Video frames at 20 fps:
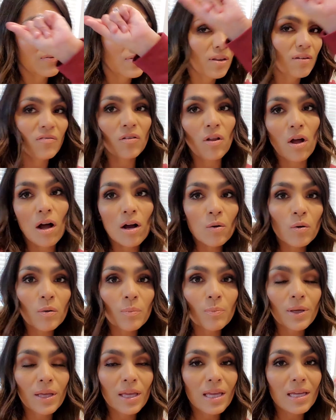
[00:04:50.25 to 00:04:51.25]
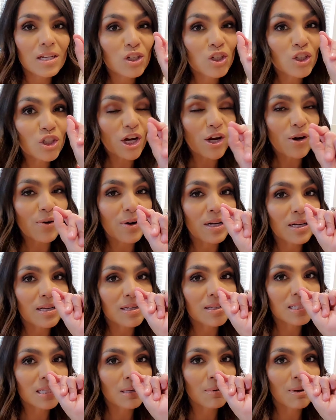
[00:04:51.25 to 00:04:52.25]
the vlog will be
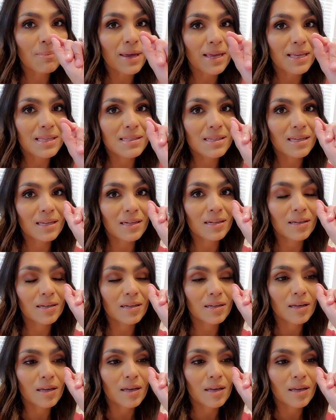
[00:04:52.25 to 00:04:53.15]
sharing some amazing